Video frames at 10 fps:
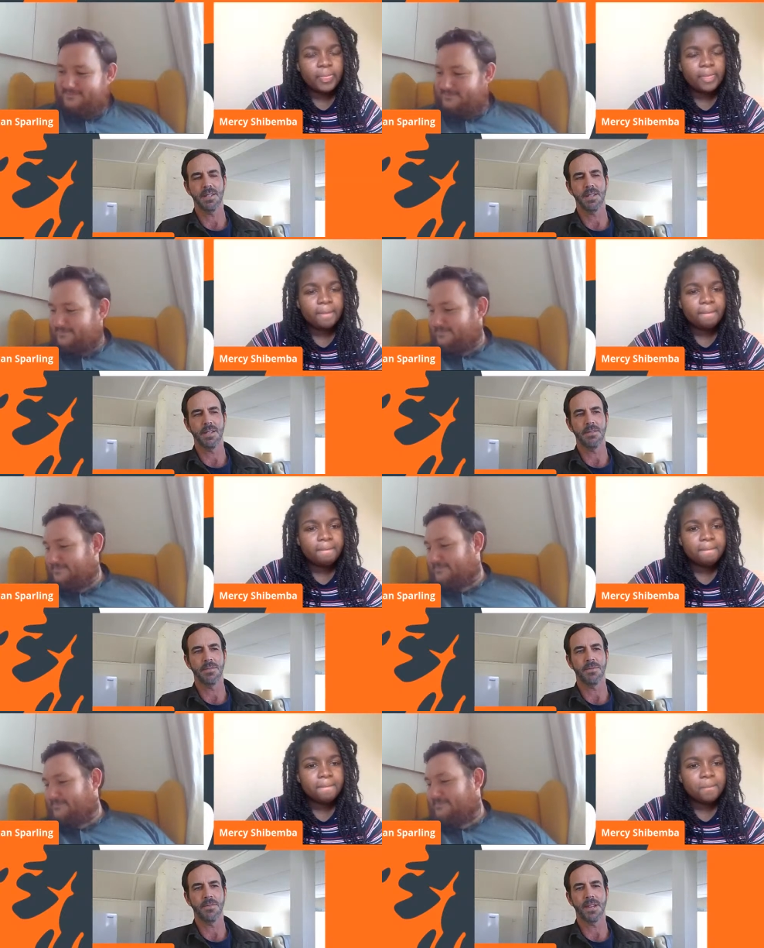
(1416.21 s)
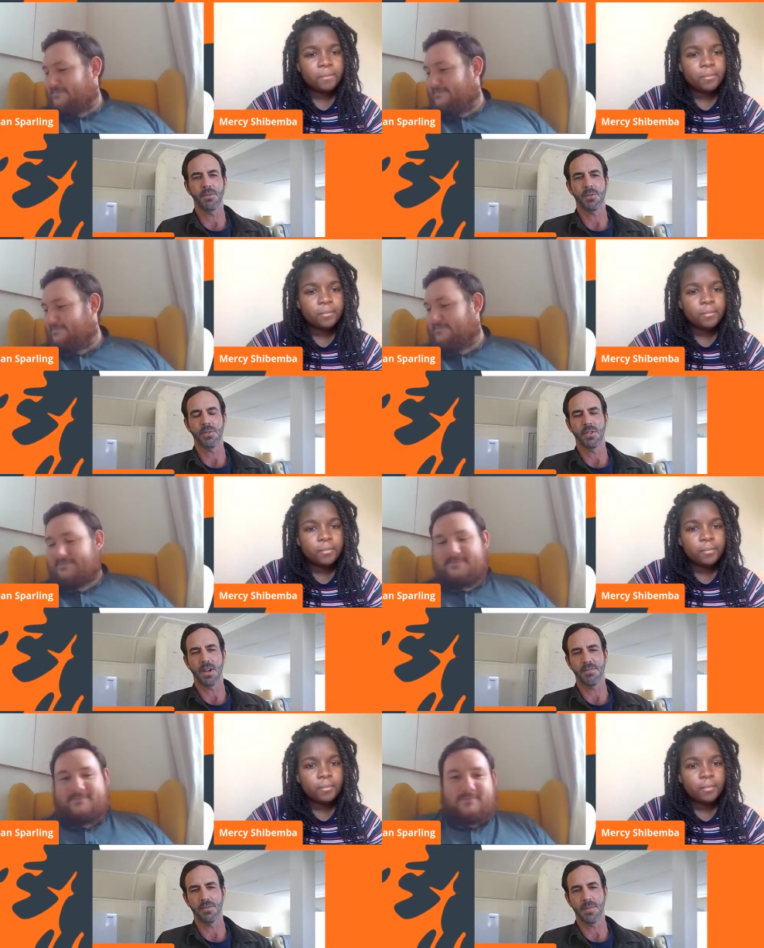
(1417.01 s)
Speaker 1: the federal
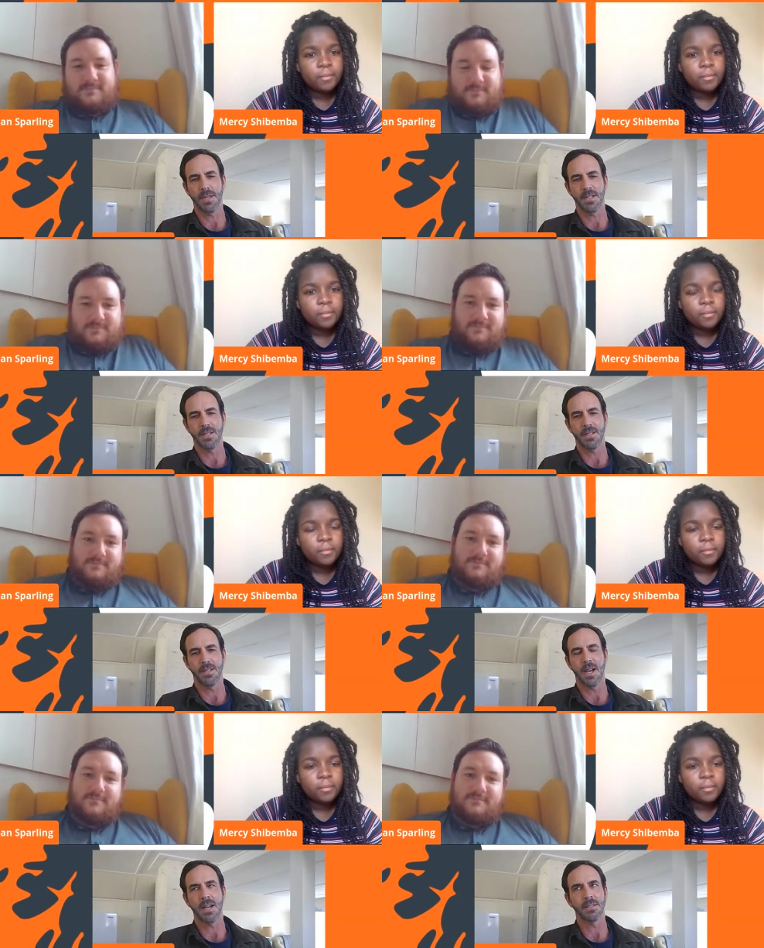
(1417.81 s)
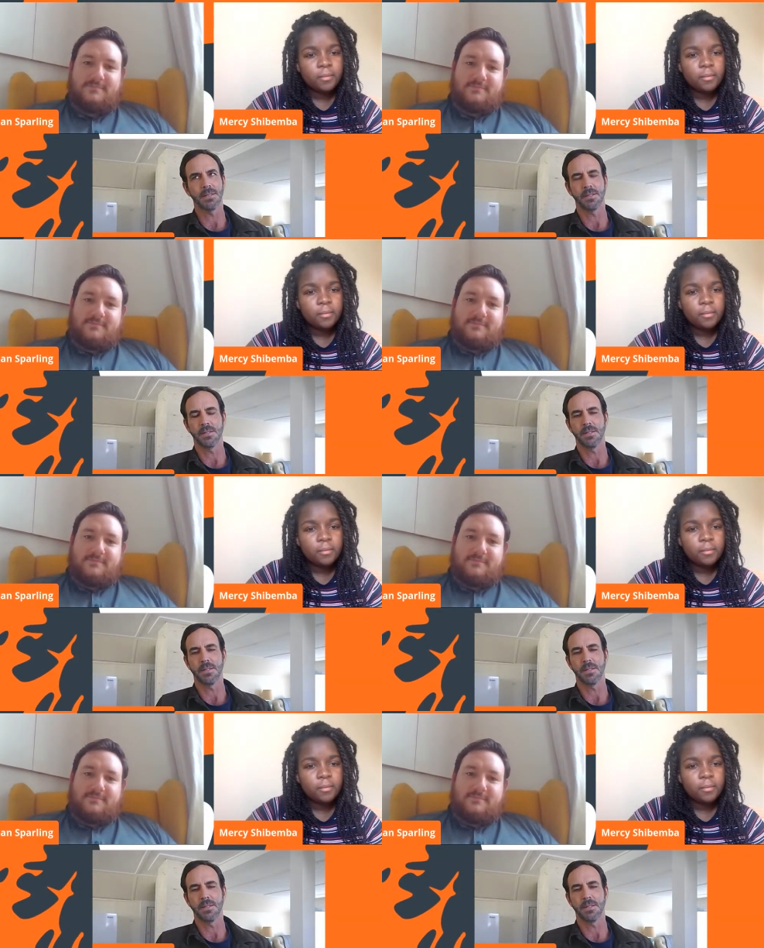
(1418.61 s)
government, not